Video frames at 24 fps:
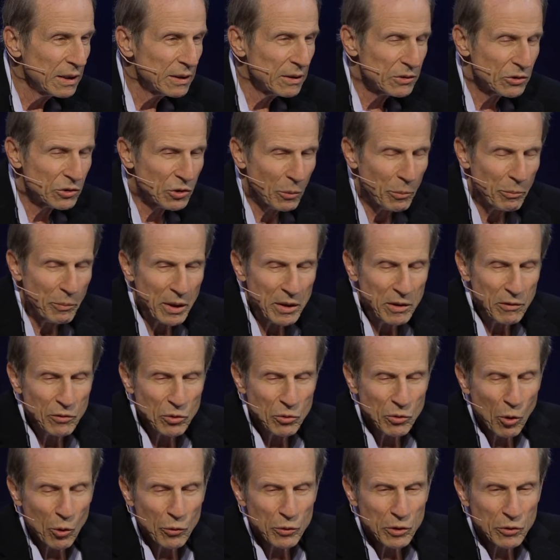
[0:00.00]
some many of you
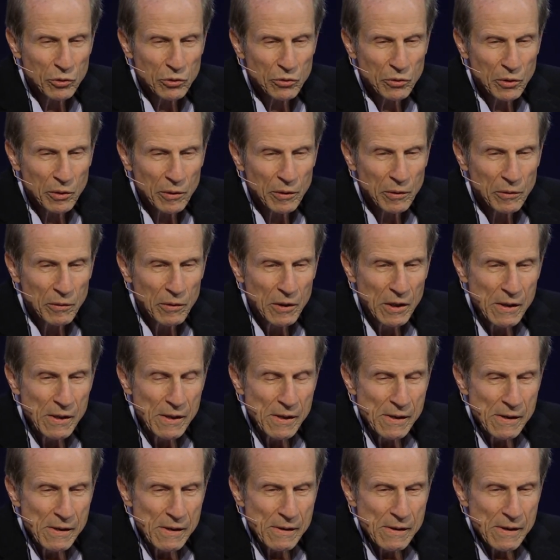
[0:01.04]
know this,
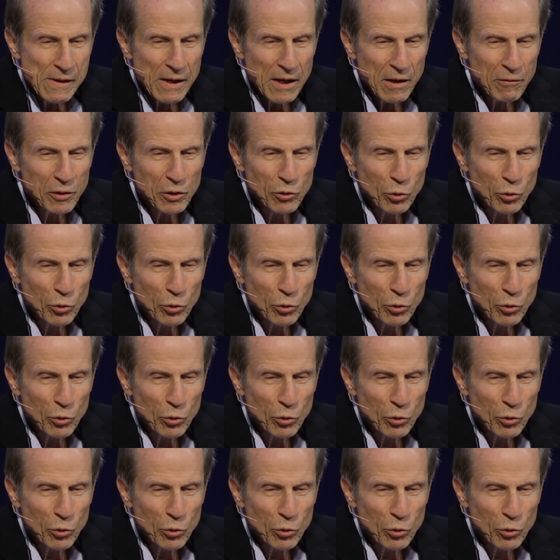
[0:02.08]
have a